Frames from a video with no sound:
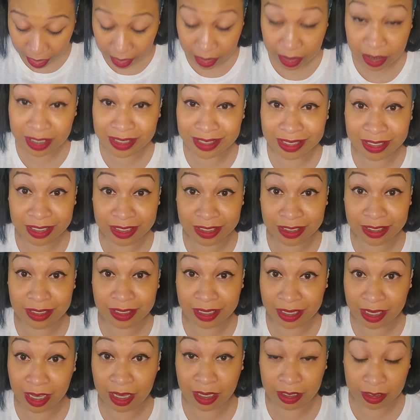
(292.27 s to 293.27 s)
This is
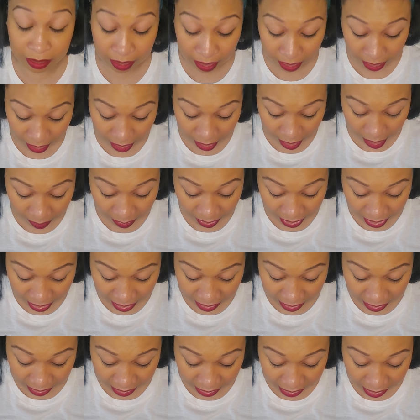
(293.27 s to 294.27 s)
gonna be
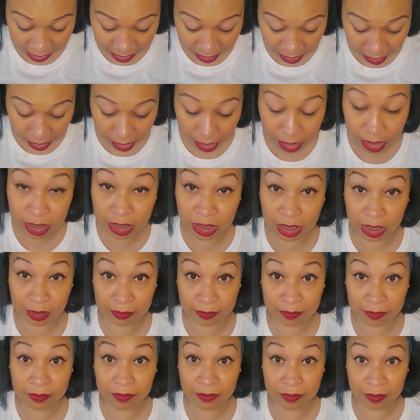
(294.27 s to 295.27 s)
an intense
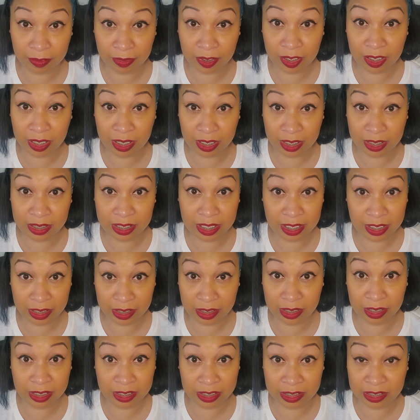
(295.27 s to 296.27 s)
hookup,
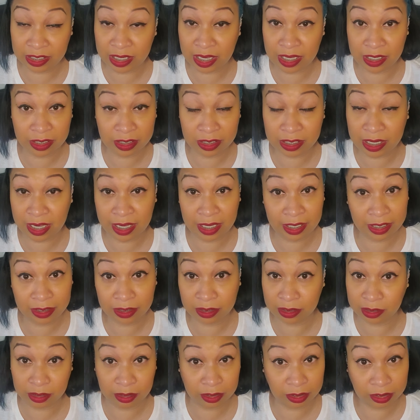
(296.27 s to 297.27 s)
intense, like
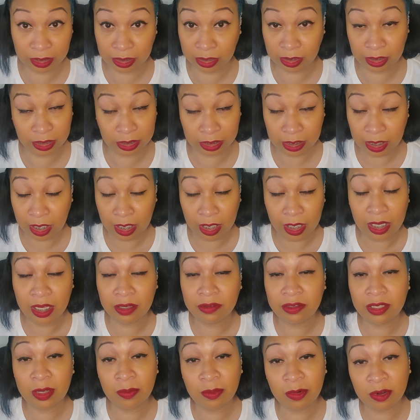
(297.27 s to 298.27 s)

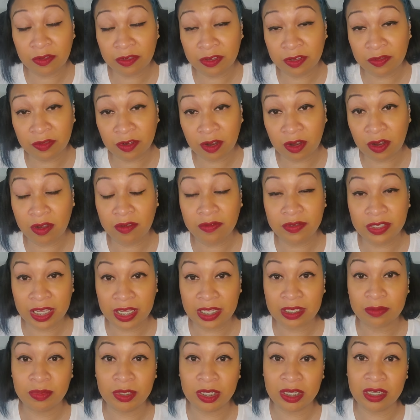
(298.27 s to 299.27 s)
If they both evolved,
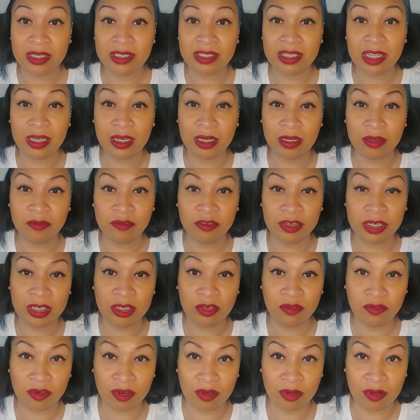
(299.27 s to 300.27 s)
yes, because they could really
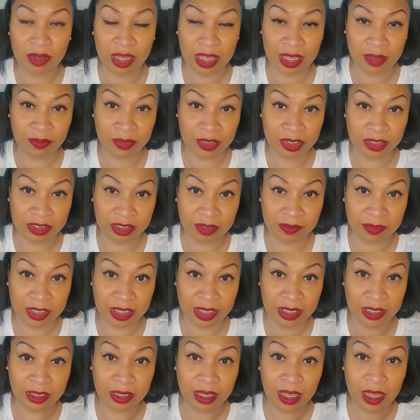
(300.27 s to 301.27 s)
grow and build
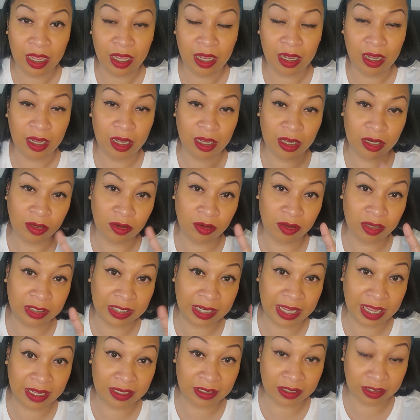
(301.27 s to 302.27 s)
something long
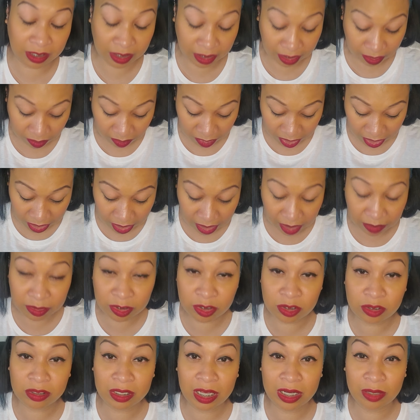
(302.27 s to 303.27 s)
lasting when it comes
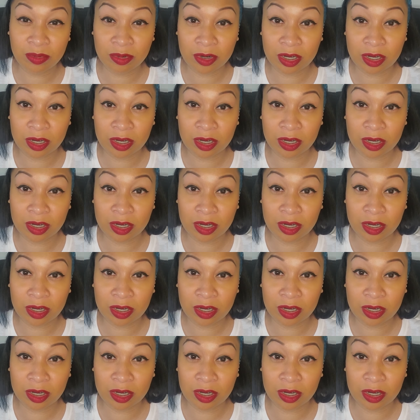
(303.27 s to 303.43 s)
to like